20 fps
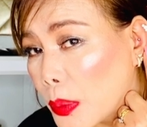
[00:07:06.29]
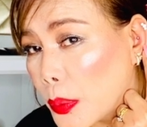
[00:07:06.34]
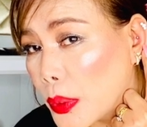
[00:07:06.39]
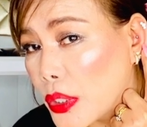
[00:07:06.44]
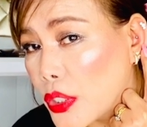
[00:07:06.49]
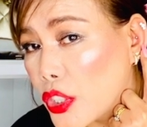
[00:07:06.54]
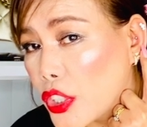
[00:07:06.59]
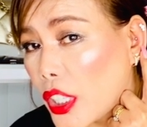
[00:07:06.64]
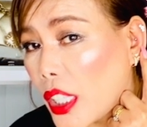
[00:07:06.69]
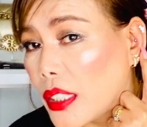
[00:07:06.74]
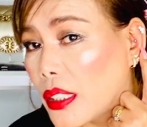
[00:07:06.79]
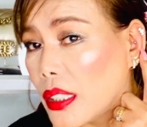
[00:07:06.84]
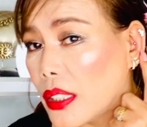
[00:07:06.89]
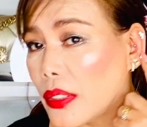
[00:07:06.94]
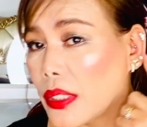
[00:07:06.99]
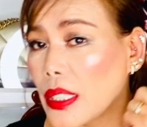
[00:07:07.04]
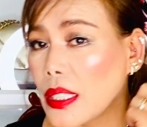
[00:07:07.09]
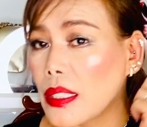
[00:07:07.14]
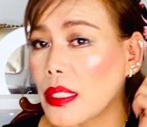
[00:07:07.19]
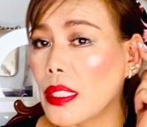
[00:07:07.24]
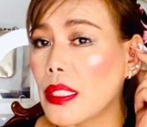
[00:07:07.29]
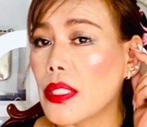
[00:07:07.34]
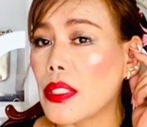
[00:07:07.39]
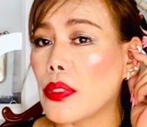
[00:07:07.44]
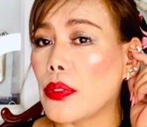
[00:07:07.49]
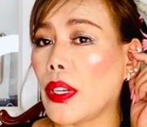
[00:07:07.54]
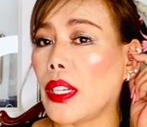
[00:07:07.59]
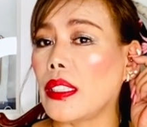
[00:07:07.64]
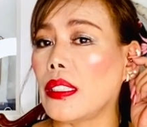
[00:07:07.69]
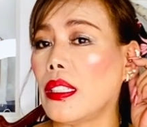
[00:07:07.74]
with shiny crystals
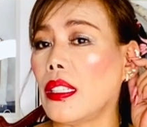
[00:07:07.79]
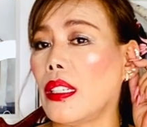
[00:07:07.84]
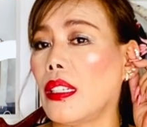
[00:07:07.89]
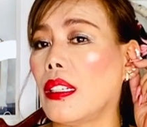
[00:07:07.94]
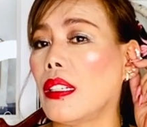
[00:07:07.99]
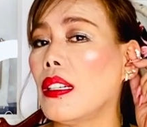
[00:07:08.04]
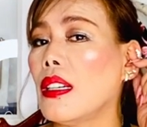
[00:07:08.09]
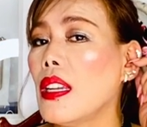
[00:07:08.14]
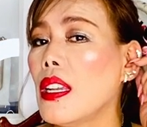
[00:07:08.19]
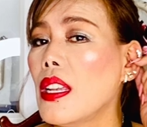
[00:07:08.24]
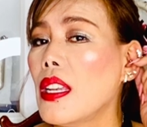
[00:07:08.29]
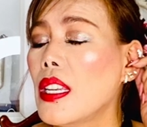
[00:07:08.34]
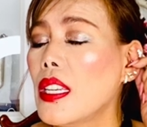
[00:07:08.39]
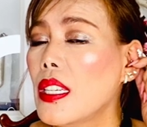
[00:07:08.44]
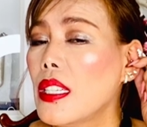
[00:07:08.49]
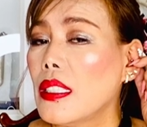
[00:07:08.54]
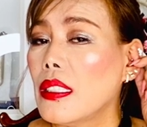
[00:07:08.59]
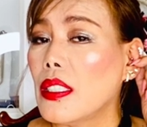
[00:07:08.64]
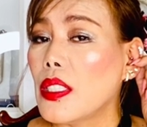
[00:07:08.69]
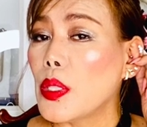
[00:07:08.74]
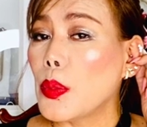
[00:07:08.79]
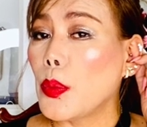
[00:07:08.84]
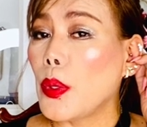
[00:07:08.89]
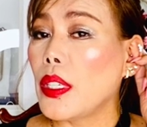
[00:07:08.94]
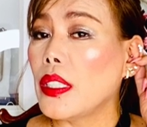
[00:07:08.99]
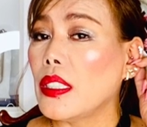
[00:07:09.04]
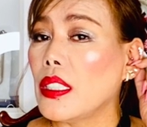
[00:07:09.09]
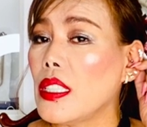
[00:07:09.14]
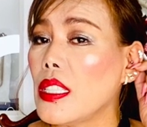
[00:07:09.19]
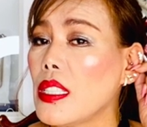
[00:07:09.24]
right here. This
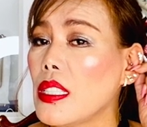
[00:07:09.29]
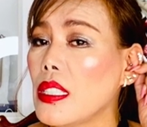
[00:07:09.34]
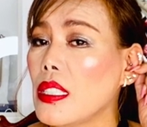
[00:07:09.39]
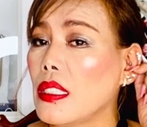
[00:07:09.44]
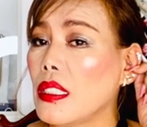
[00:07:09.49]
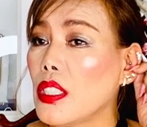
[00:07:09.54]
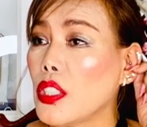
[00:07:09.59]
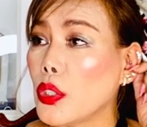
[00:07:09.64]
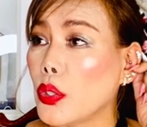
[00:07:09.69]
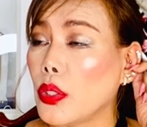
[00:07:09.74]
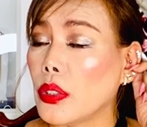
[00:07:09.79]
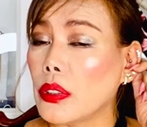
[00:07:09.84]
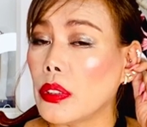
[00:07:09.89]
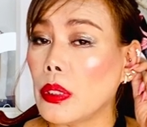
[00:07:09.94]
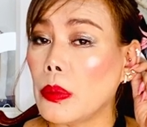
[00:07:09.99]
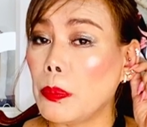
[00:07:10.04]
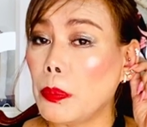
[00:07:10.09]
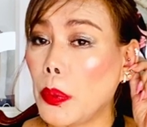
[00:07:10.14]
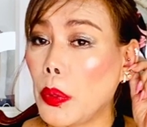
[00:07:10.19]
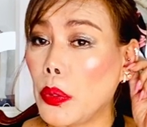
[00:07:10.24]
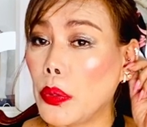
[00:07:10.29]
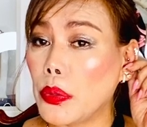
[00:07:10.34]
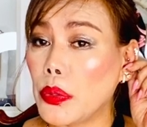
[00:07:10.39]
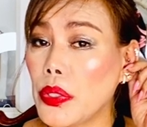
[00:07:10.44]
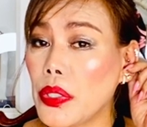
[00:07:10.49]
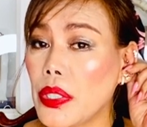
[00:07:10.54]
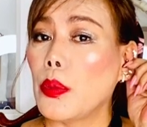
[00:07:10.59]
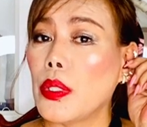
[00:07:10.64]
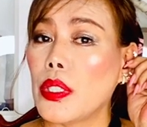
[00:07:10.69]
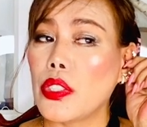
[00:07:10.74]
one is in a shorter
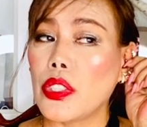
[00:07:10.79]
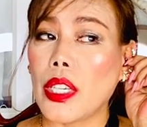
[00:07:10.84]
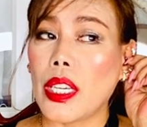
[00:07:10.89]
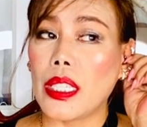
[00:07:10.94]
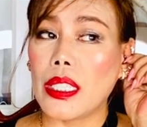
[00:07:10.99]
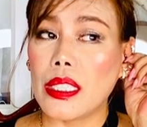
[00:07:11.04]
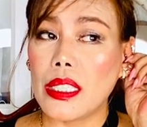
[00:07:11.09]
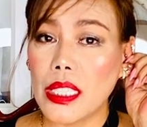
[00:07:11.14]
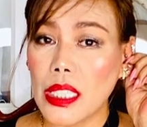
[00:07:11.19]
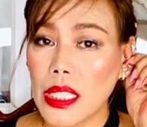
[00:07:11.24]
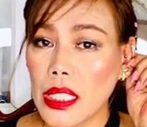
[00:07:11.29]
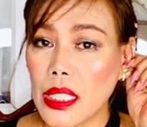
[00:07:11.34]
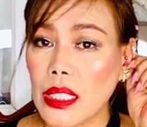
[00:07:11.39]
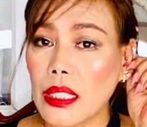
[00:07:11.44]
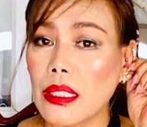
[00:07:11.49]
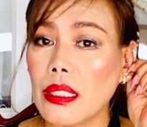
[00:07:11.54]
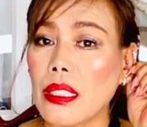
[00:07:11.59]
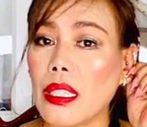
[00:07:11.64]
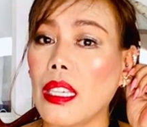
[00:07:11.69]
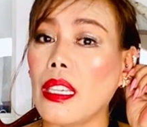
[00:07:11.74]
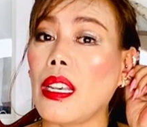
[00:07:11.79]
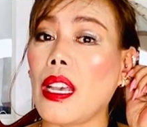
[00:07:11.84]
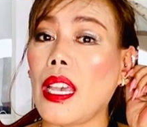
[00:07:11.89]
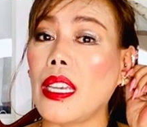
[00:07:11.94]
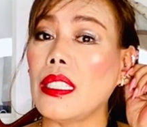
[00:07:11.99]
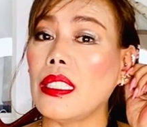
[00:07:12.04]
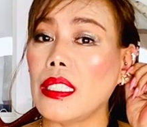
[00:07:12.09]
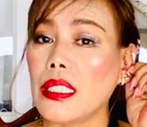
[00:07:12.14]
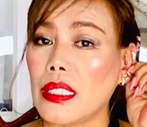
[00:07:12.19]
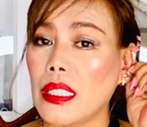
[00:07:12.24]
pose, which I needed,
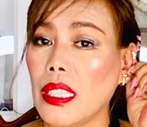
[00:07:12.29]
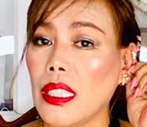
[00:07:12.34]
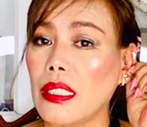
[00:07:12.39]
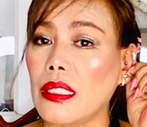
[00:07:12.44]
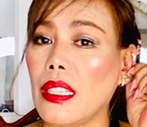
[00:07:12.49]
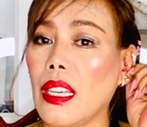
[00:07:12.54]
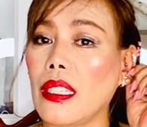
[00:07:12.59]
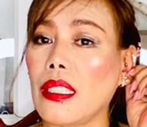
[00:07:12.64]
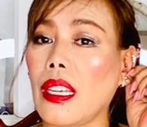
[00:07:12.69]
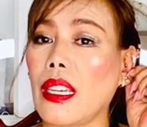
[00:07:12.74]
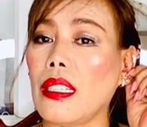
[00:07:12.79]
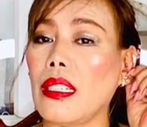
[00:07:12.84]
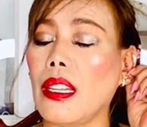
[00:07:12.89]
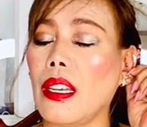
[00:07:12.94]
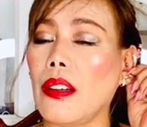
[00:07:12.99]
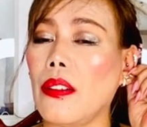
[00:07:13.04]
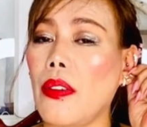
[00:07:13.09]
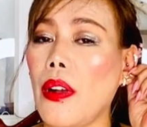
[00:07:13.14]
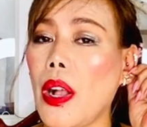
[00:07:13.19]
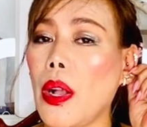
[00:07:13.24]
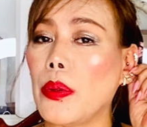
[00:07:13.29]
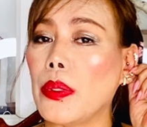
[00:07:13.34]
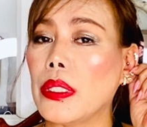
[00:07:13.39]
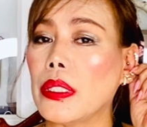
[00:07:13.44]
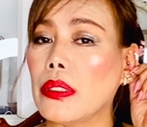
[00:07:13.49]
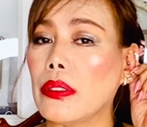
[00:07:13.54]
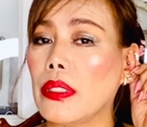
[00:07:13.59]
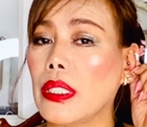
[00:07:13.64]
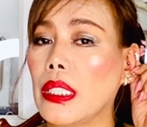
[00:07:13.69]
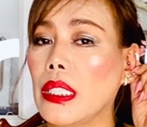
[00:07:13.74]
and I love how
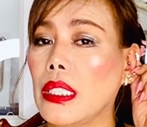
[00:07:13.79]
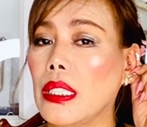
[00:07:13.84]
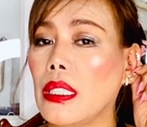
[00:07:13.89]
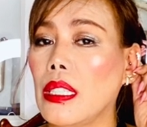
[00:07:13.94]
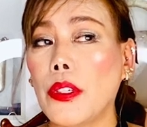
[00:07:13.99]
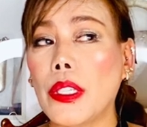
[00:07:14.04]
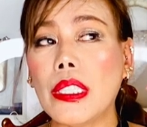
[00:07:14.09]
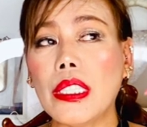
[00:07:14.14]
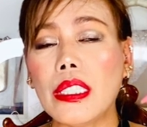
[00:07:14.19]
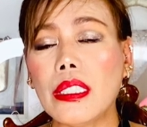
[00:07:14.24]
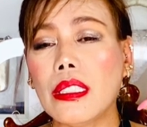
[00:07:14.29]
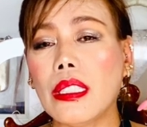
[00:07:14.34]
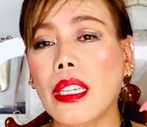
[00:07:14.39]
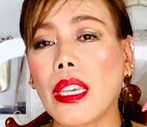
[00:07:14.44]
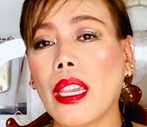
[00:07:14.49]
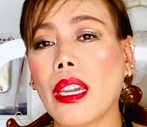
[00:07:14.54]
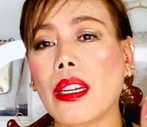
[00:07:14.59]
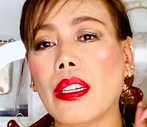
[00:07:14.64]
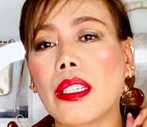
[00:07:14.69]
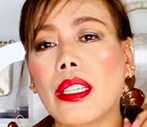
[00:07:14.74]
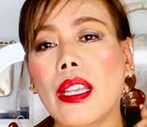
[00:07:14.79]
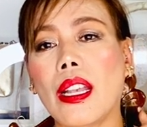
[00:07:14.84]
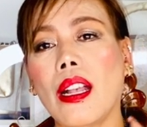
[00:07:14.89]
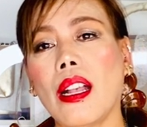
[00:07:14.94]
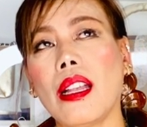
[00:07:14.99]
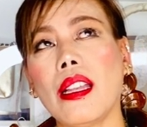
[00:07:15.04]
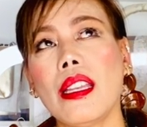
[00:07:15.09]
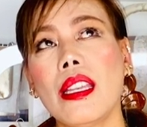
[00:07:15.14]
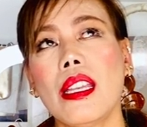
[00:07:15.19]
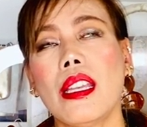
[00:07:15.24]
it really fill in the
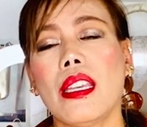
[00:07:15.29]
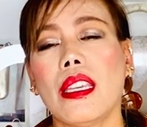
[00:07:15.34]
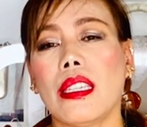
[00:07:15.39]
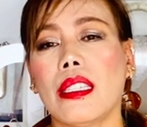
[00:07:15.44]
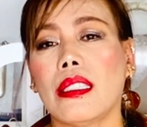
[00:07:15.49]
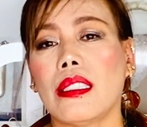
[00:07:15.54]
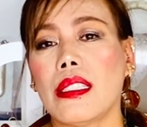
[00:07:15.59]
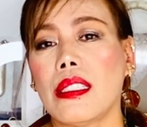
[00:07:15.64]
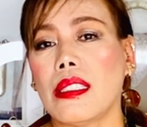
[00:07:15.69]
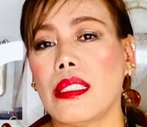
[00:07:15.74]
area. It is